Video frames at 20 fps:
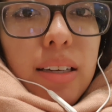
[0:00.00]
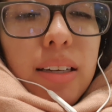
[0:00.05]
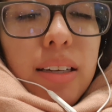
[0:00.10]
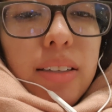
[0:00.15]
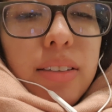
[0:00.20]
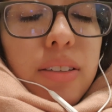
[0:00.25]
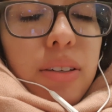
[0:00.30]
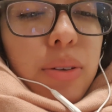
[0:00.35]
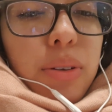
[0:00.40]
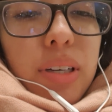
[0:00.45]

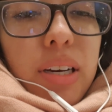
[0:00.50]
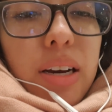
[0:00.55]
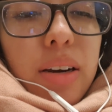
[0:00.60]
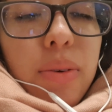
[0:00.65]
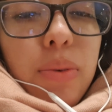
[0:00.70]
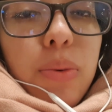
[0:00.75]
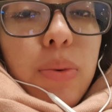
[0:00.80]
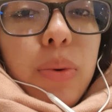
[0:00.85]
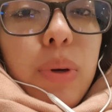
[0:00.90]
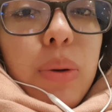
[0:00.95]
so yeah,
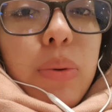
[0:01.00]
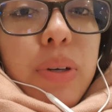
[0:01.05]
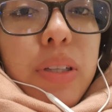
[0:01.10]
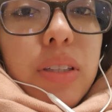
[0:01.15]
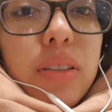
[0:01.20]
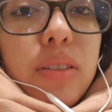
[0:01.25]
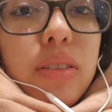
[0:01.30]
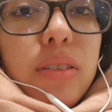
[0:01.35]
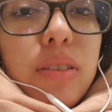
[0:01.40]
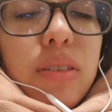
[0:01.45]
we
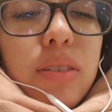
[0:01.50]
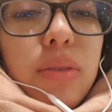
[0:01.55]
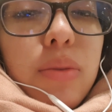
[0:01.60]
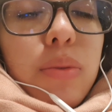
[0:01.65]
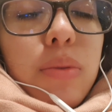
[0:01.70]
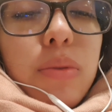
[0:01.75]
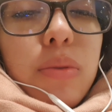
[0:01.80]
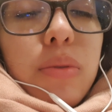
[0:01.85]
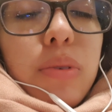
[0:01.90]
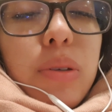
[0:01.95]

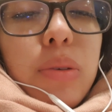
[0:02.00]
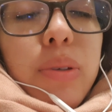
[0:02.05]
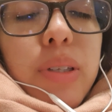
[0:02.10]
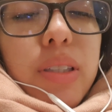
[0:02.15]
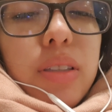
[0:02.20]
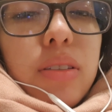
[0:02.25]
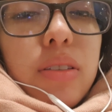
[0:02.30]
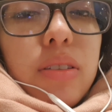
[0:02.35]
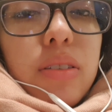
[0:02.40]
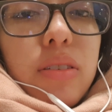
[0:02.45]

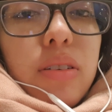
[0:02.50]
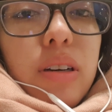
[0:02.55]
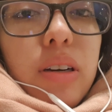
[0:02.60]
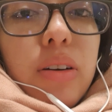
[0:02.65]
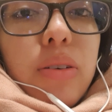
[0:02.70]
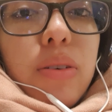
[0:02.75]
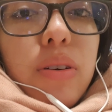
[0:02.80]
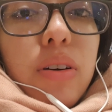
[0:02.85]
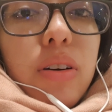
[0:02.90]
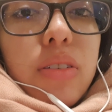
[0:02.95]
went into
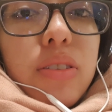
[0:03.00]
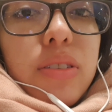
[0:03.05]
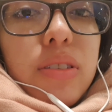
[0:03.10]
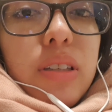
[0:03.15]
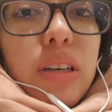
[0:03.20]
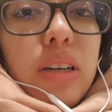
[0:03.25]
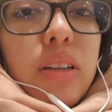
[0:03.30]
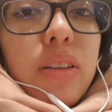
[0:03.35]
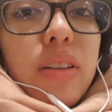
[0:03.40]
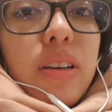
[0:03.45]
the
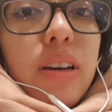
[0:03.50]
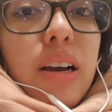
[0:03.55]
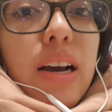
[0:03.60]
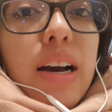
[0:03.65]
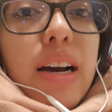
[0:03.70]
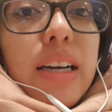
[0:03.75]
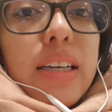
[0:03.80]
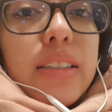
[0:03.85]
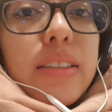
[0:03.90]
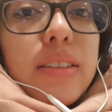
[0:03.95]
hostel. The
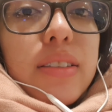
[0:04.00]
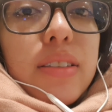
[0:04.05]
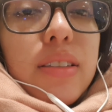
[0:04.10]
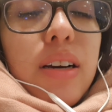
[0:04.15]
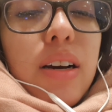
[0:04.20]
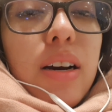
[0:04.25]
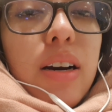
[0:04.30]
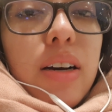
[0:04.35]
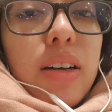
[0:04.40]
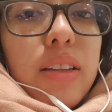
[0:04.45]
guys,
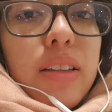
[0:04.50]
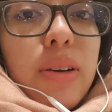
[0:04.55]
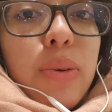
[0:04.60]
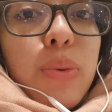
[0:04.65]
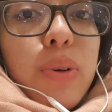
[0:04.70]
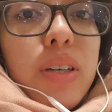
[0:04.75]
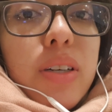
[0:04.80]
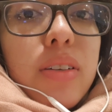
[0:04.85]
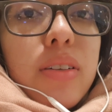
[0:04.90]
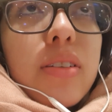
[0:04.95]
they
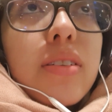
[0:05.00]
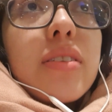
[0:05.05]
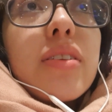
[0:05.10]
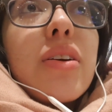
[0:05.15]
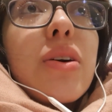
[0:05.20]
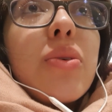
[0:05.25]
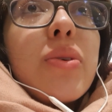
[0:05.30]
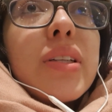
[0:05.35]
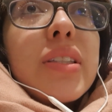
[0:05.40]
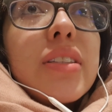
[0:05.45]
were
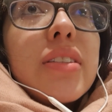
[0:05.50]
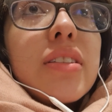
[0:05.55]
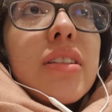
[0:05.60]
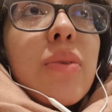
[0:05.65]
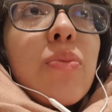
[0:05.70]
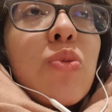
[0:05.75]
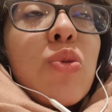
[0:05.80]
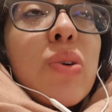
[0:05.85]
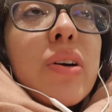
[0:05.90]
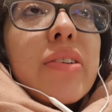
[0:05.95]
going
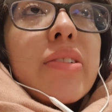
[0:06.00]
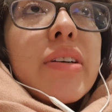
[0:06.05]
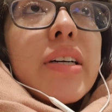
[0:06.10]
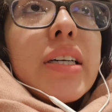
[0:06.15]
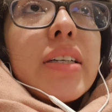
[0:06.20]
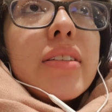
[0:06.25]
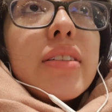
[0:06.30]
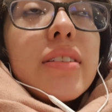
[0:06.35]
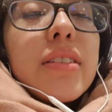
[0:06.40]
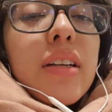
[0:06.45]
somewhere
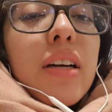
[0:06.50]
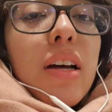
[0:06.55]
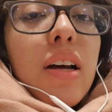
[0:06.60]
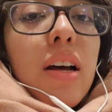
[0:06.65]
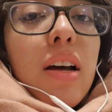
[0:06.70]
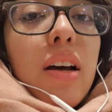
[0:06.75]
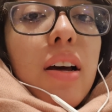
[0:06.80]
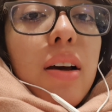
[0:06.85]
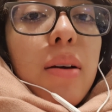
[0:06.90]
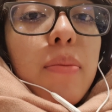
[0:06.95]
else,
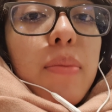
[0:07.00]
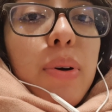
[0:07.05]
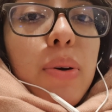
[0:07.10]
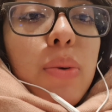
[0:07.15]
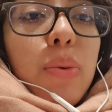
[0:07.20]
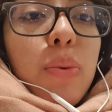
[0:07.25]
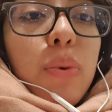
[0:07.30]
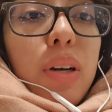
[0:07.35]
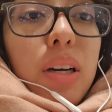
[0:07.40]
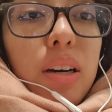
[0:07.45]
but
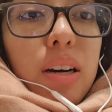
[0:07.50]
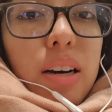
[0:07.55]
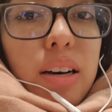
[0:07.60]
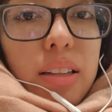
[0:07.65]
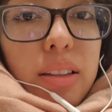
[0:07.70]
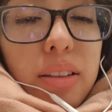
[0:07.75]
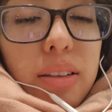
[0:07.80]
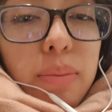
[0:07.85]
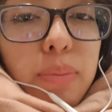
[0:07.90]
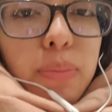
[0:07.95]
we had
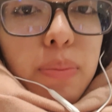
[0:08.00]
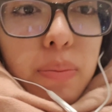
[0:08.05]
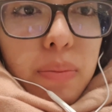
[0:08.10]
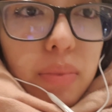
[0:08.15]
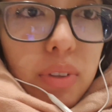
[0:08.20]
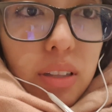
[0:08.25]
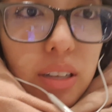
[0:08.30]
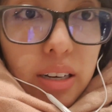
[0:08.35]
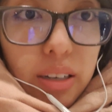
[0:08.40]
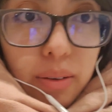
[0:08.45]

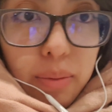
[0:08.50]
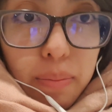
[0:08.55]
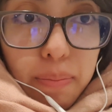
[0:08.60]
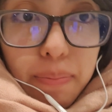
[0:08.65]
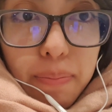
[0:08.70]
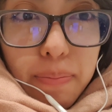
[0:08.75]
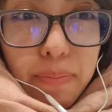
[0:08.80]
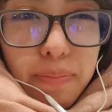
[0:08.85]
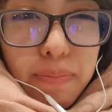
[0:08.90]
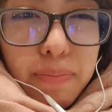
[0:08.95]
like
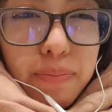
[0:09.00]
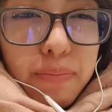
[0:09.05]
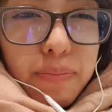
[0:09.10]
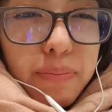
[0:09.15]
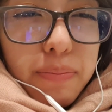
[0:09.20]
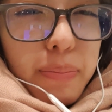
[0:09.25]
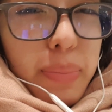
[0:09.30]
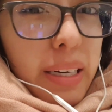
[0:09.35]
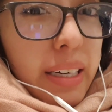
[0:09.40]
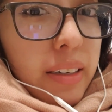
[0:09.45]

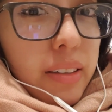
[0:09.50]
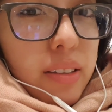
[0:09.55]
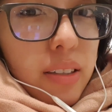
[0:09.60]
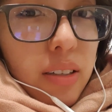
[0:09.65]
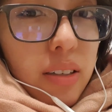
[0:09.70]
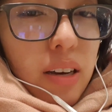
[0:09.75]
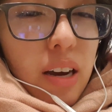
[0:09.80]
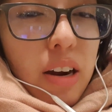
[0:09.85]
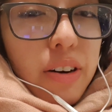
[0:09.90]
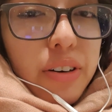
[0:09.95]
picked
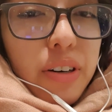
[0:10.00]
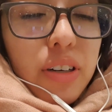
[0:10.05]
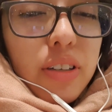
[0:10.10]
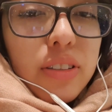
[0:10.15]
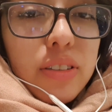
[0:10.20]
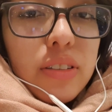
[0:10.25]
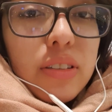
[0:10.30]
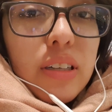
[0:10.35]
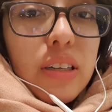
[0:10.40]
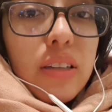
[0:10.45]
our
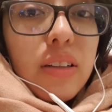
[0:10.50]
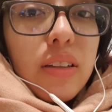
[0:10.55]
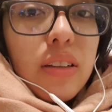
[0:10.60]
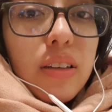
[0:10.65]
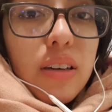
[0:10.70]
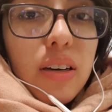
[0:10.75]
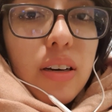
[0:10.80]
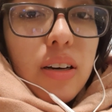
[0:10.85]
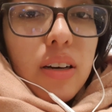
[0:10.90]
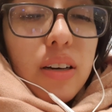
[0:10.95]
hostel
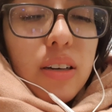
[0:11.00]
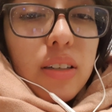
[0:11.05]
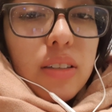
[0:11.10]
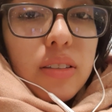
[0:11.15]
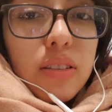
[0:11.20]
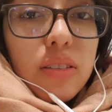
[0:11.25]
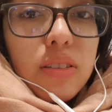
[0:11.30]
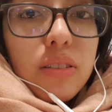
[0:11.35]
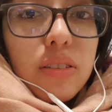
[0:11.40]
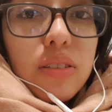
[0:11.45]

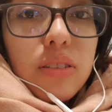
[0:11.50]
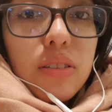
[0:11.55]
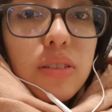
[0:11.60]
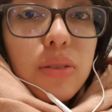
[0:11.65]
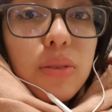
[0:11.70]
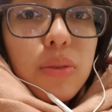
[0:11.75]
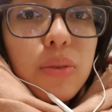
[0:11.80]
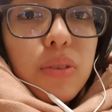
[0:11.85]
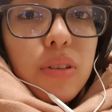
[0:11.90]
to